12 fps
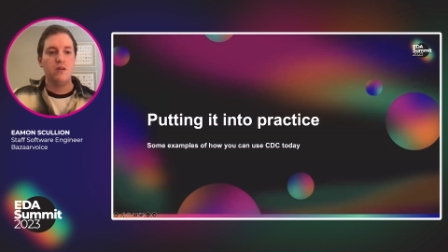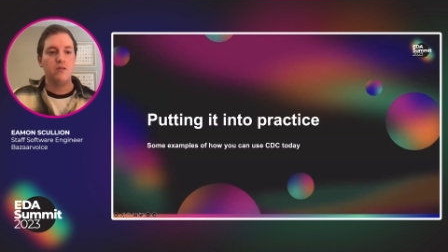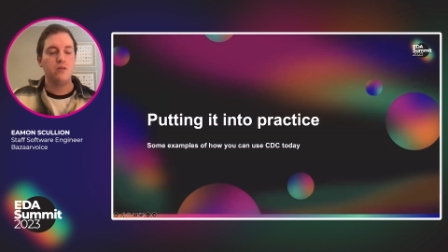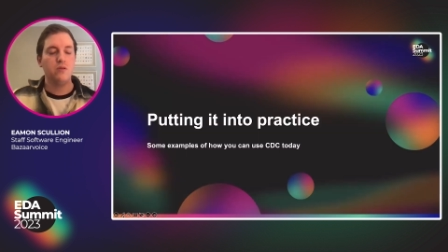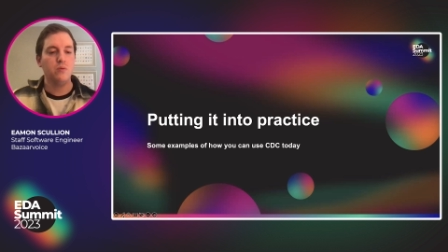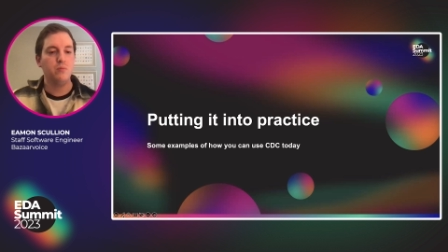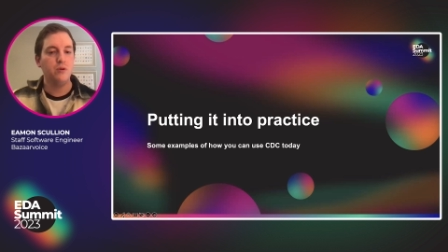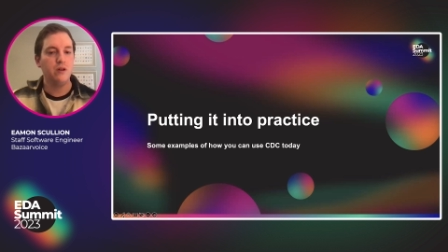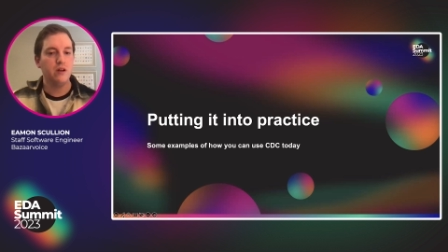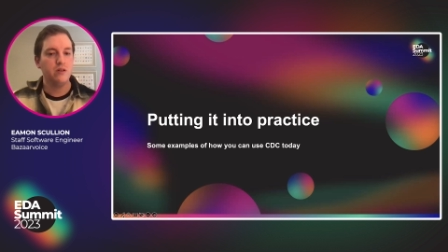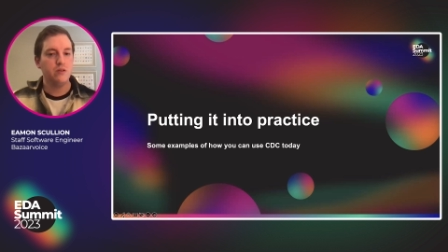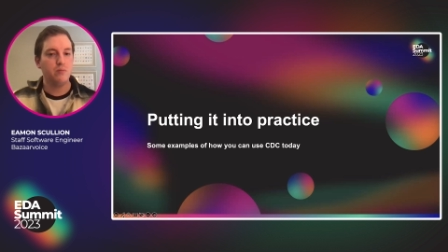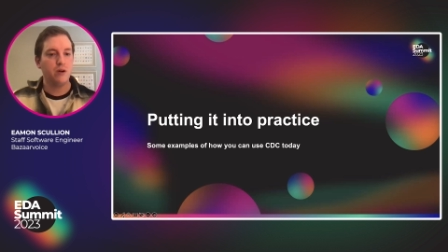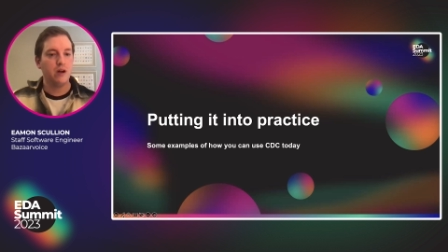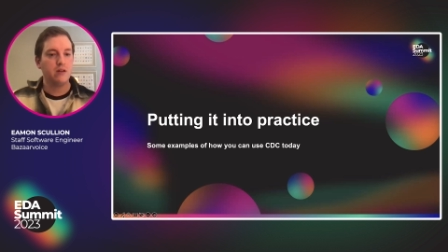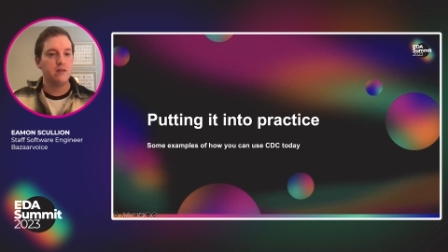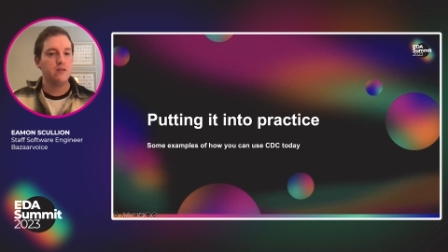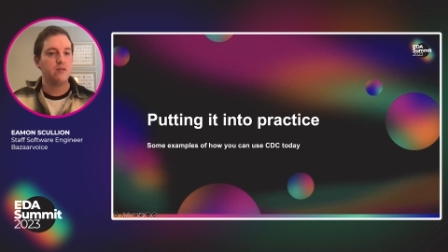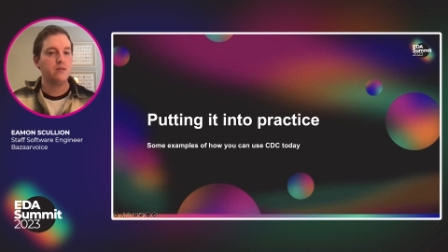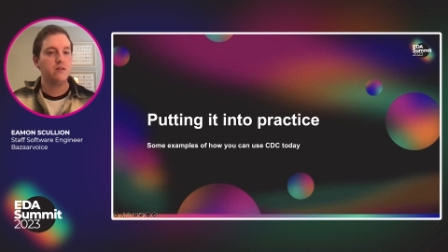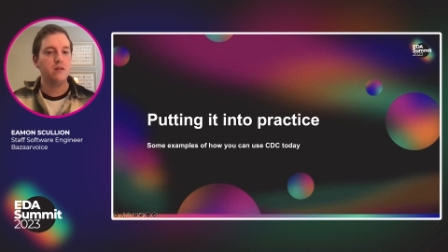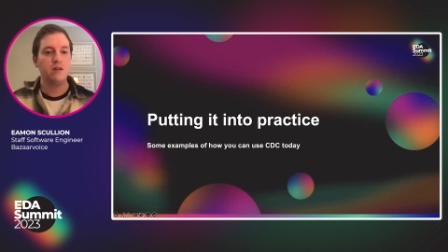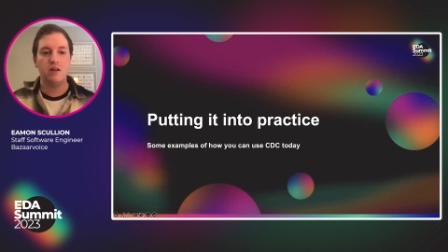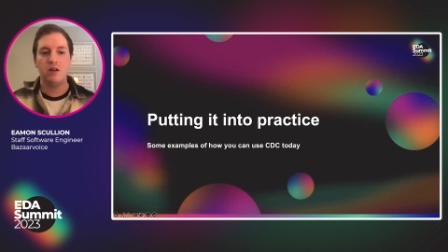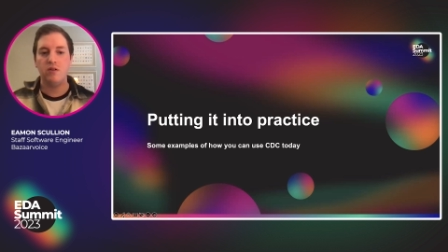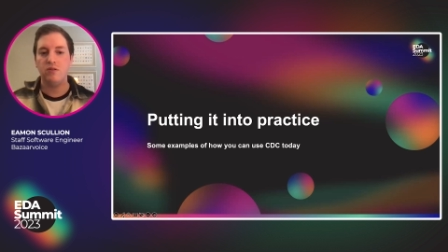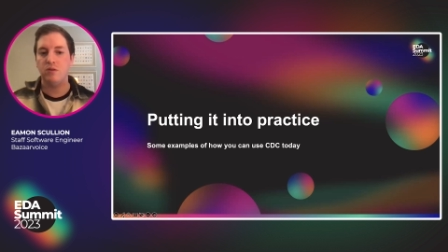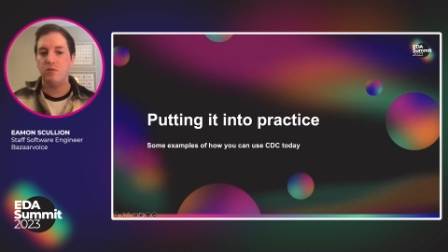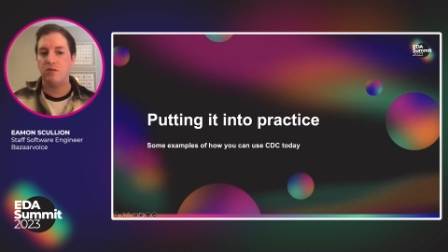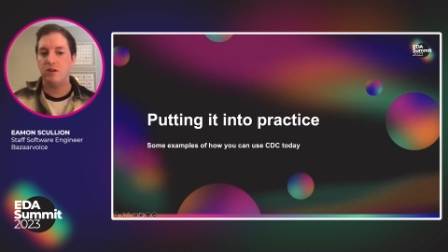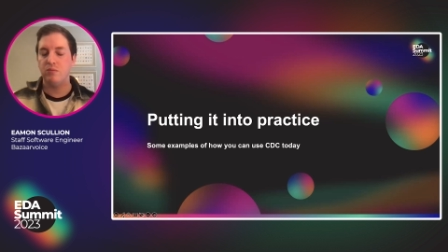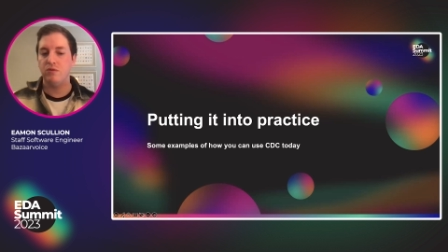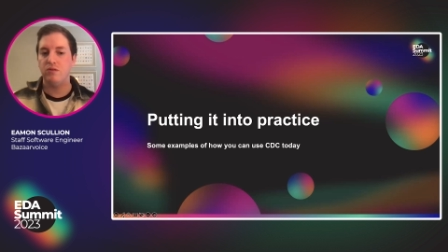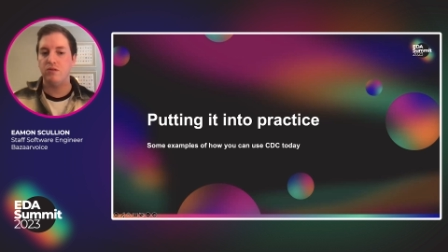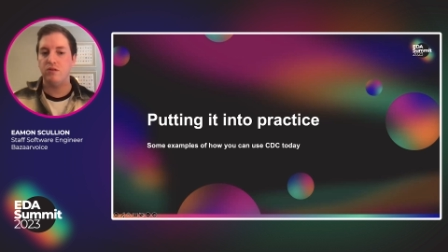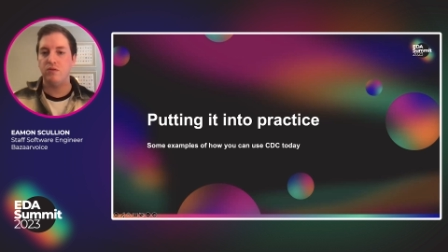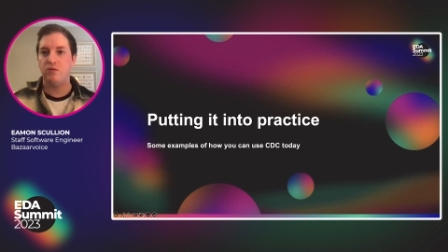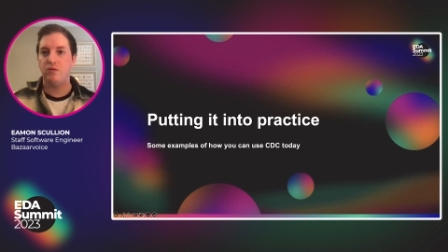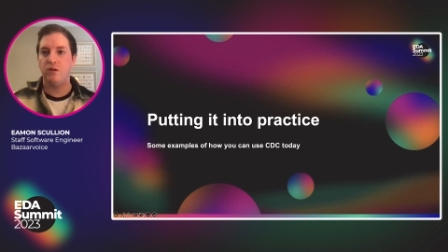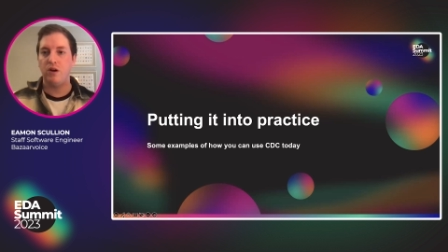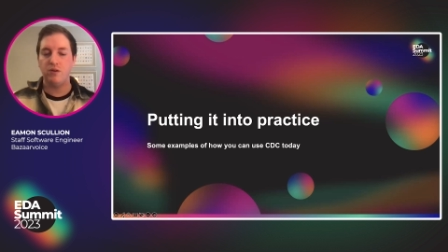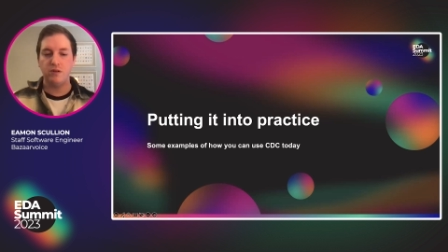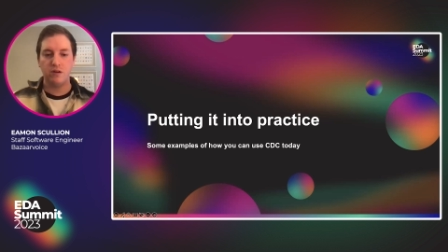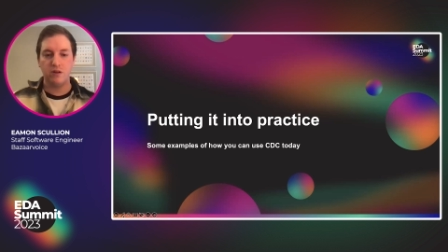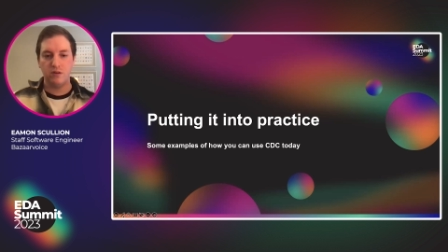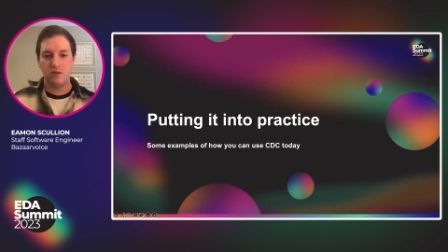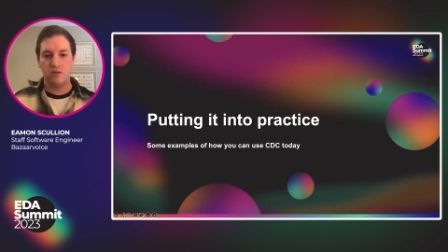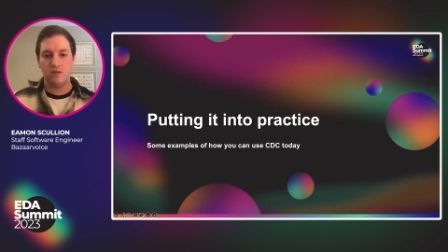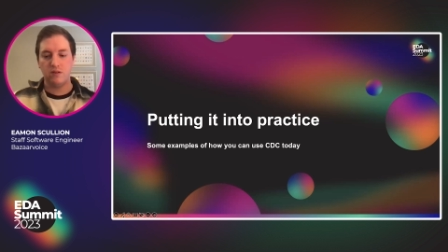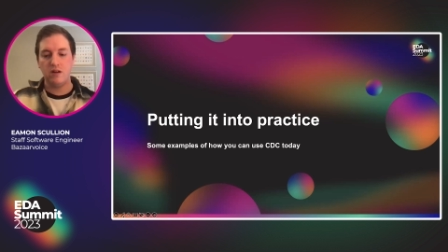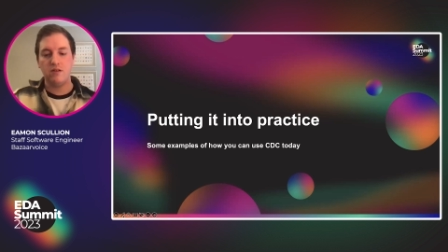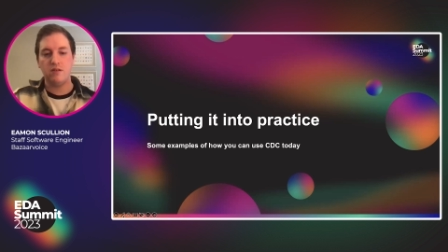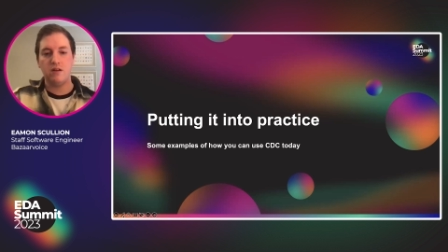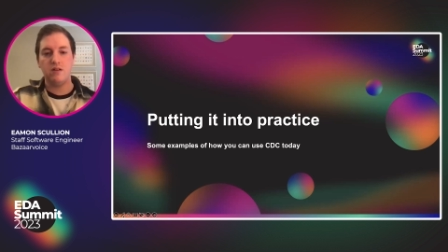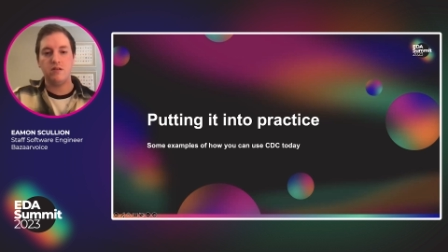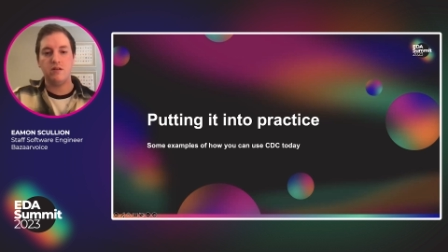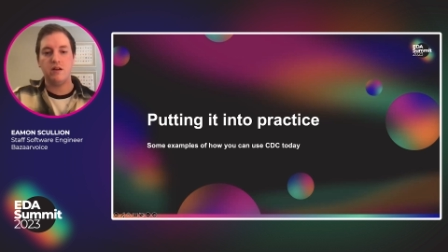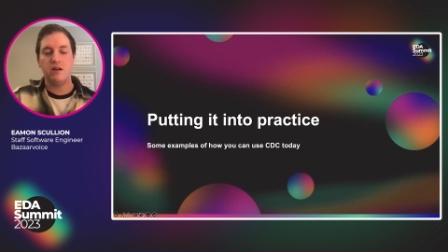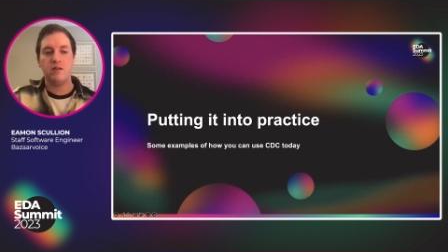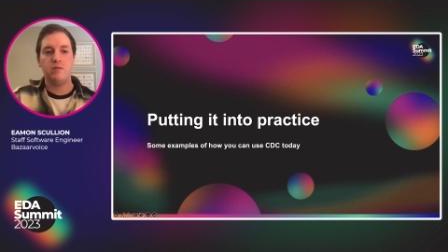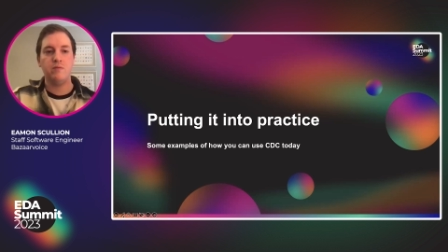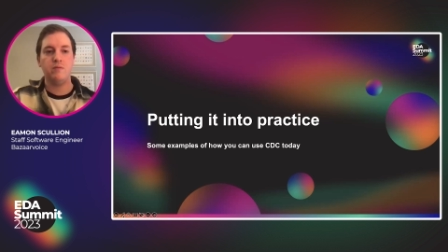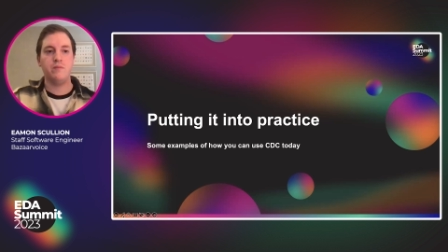So putting it into practice, here's some examples of how you can use CDC today.